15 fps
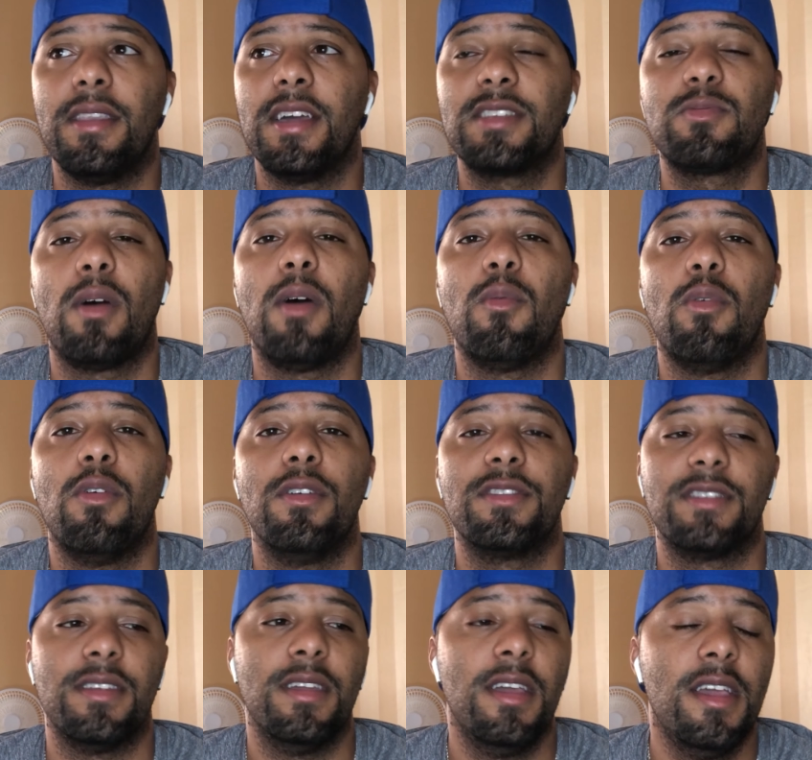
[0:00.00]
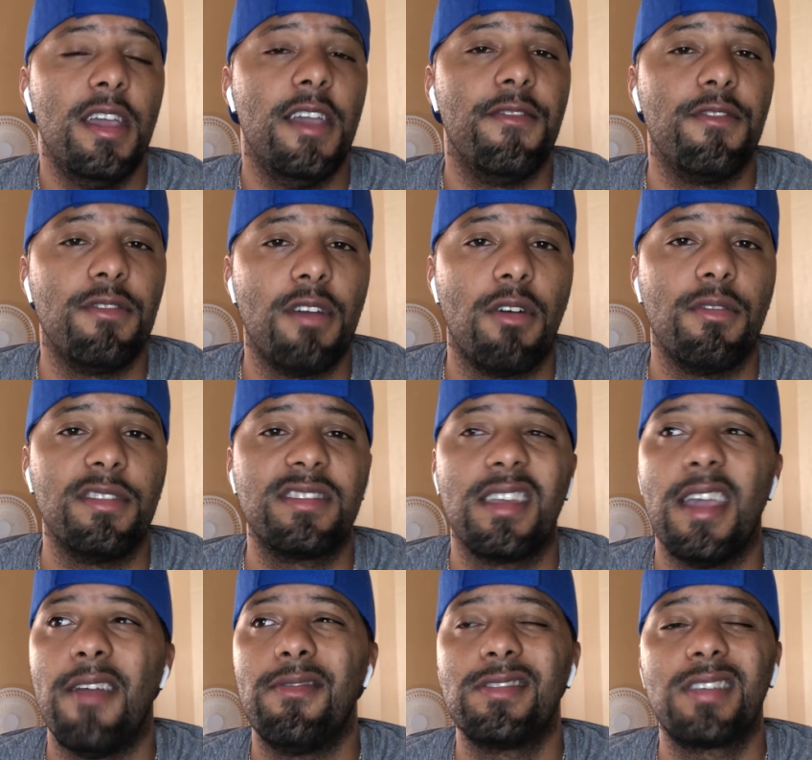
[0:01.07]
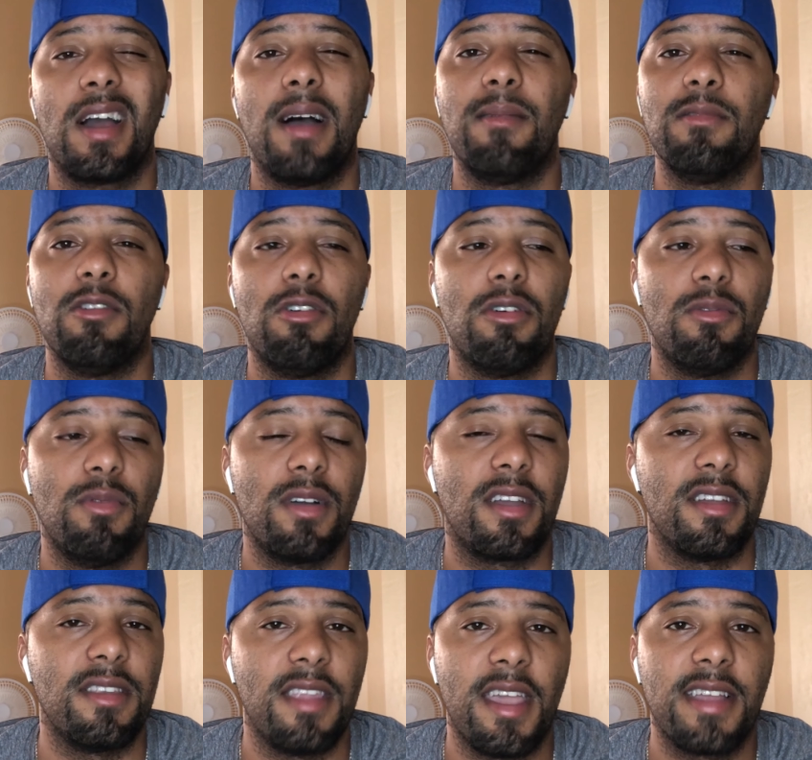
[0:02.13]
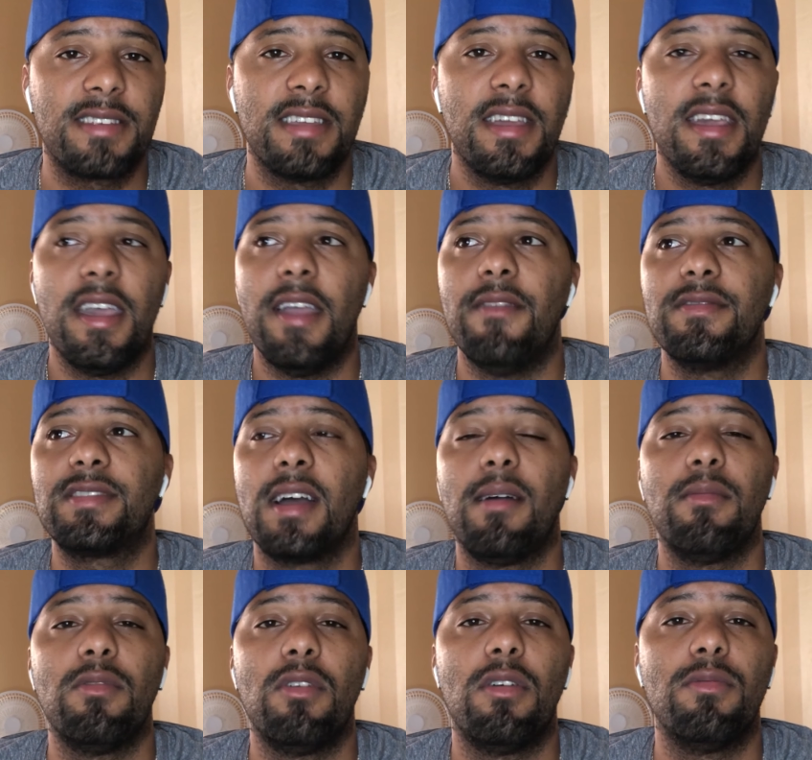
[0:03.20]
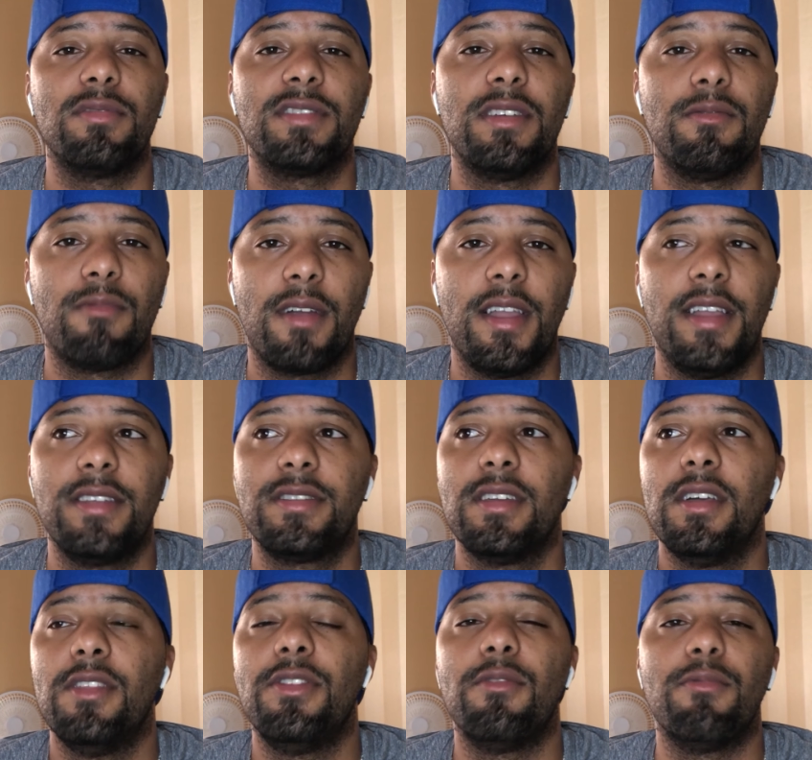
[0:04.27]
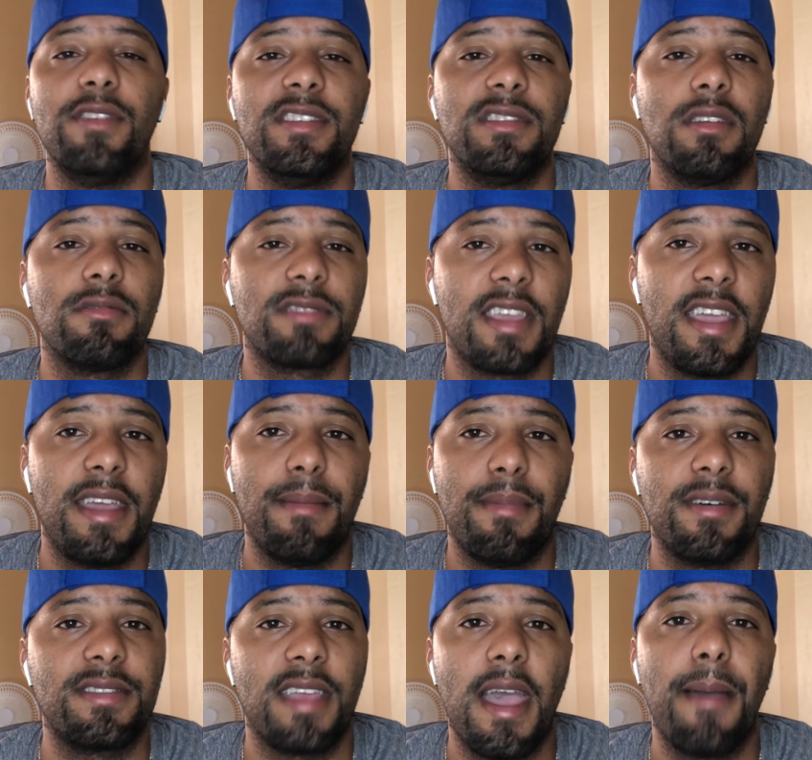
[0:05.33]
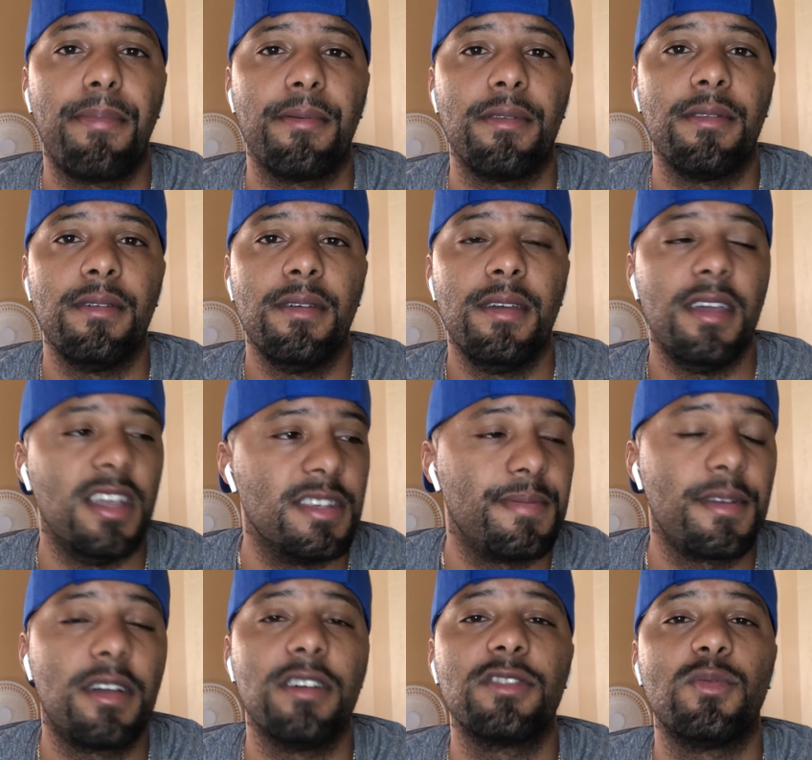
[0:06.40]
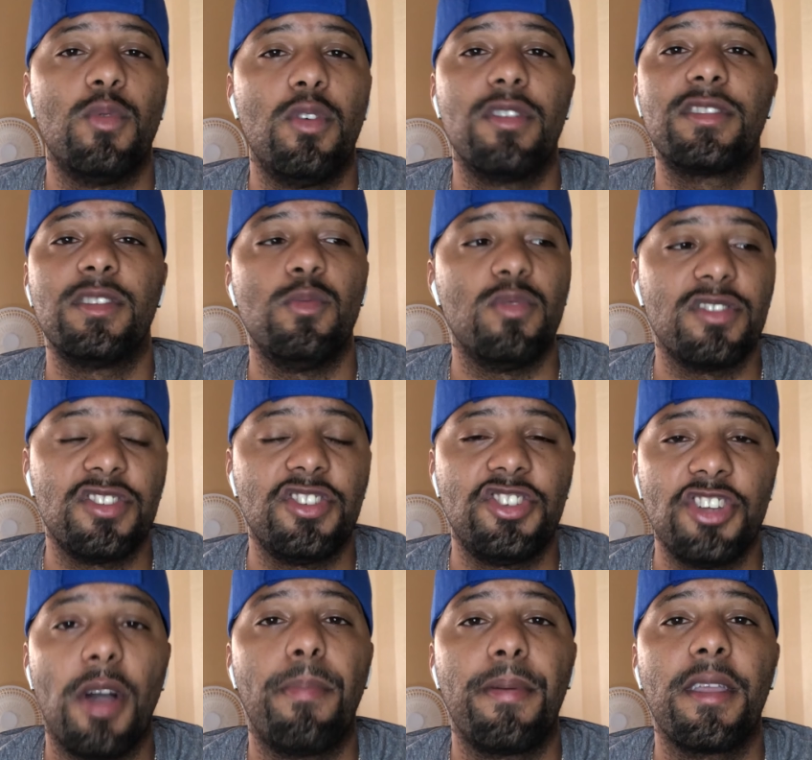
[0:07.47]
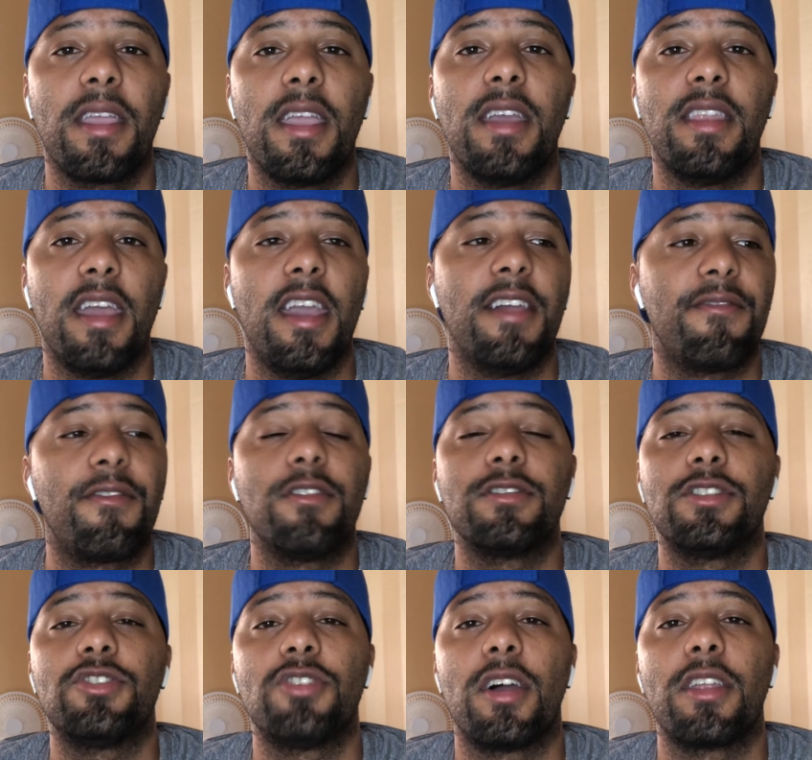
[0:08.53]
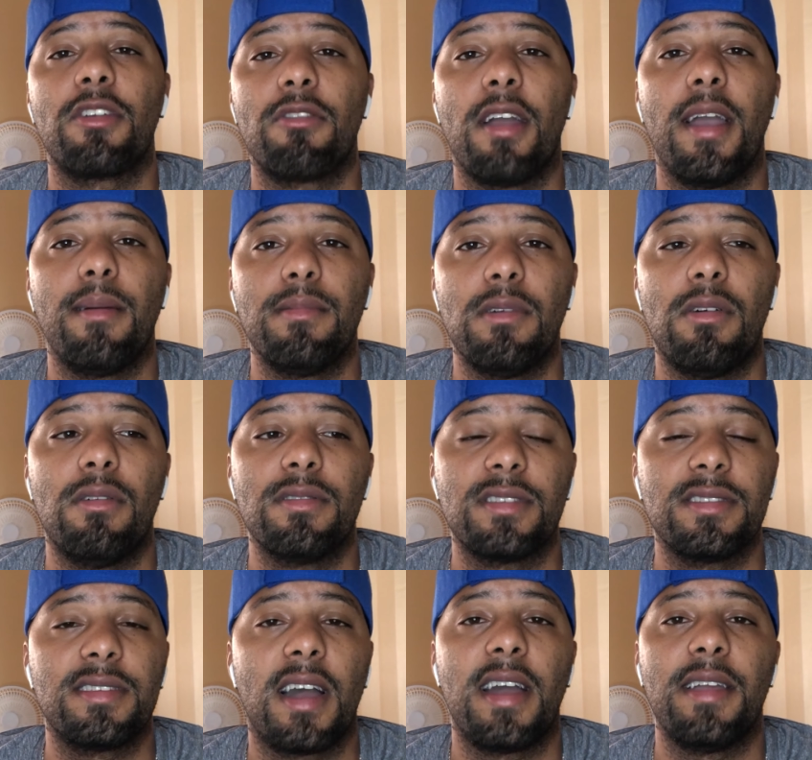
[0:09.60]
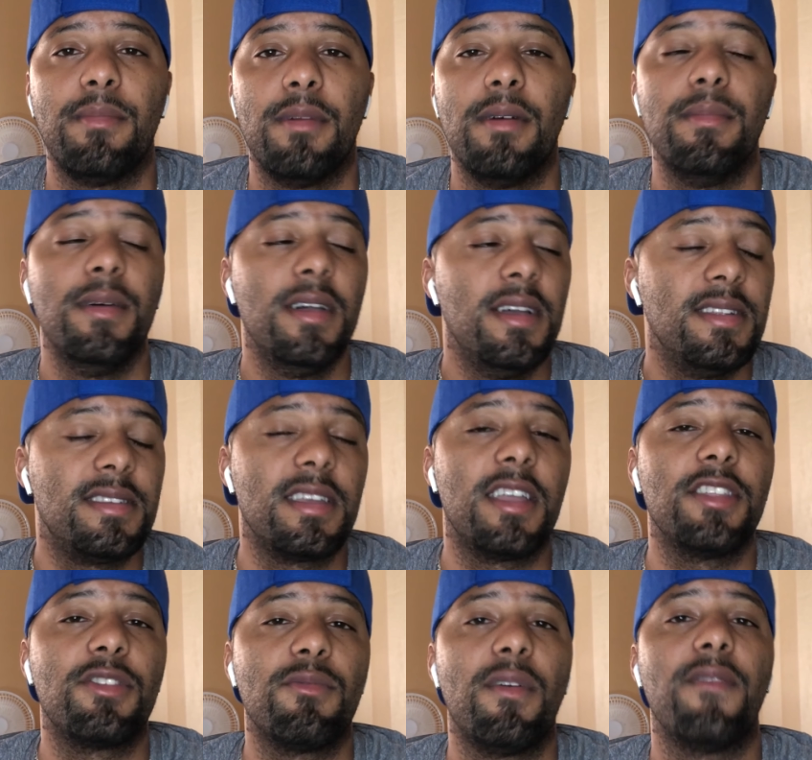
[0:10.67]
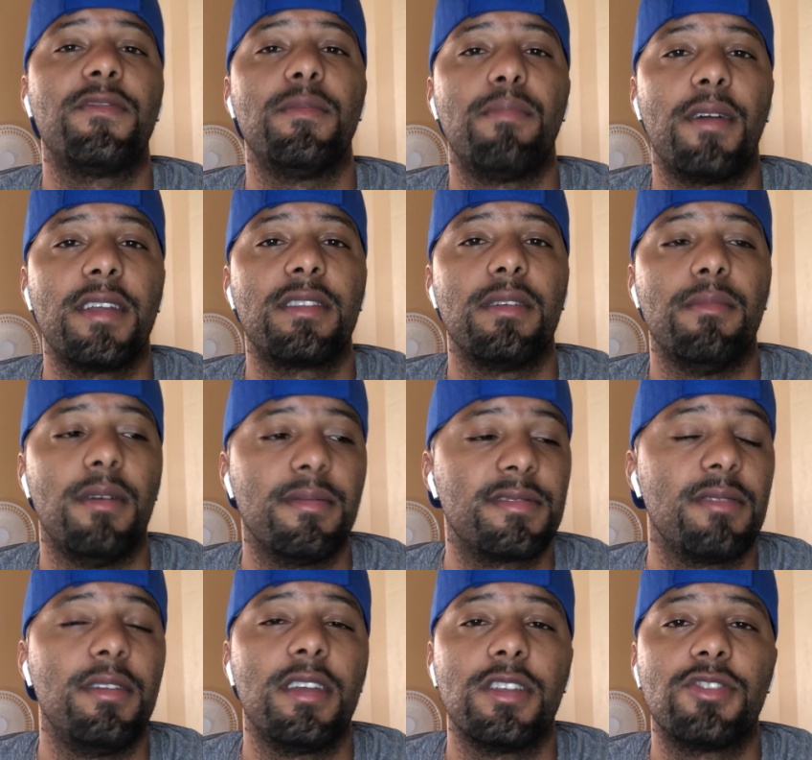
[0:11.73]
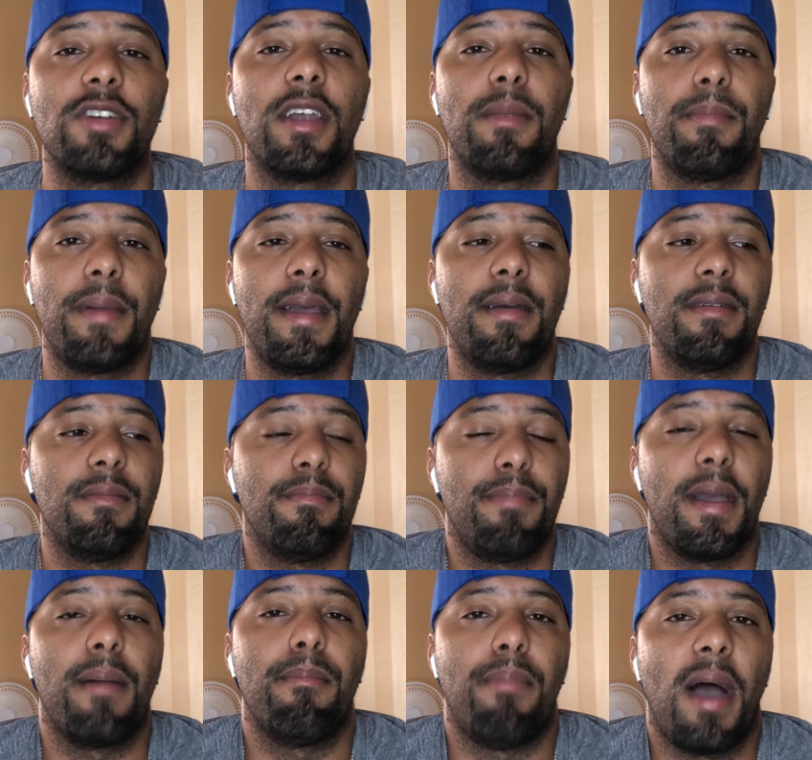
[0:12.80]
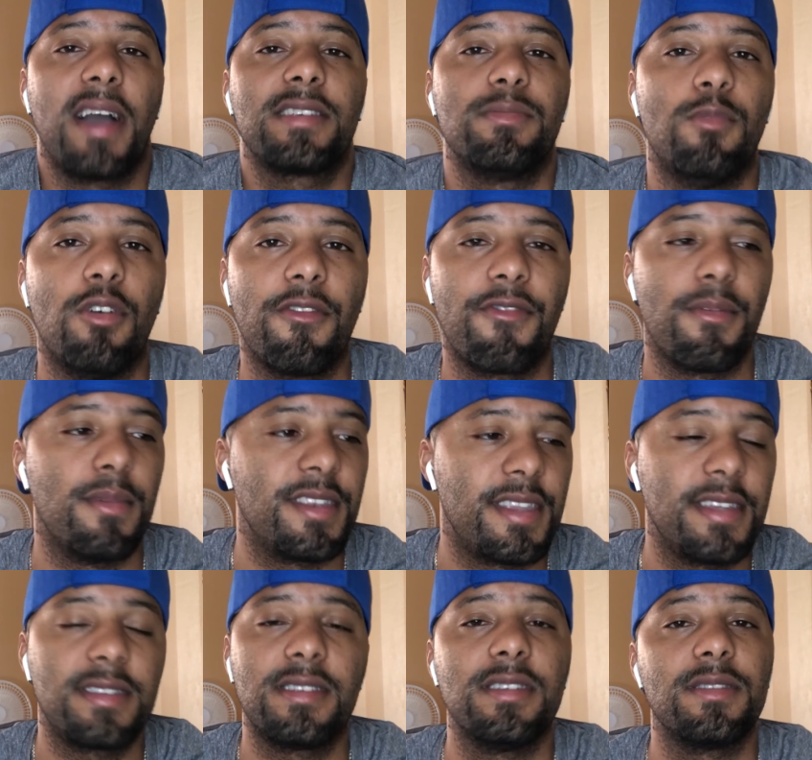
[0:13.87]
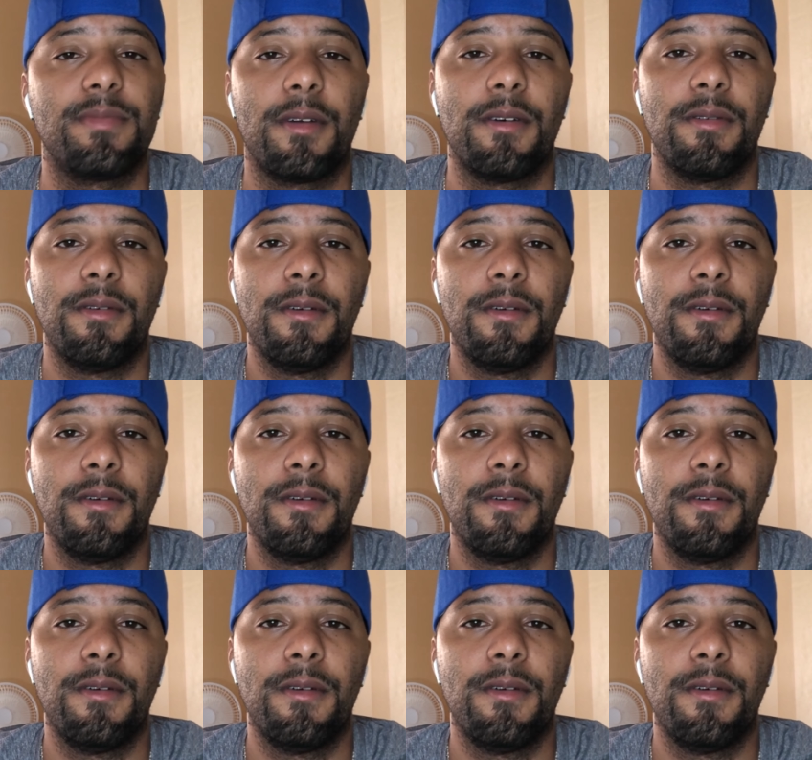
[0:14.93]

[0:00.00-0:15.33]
That's why Warrington, if you notice, every time Lara would connect, every time Lara was in range, the reason those headbutts happened is because Warrington was jumping in headfirst to try to grab Lara to tie him up to get the refs to break them up so he can try to box more from a distance, bro.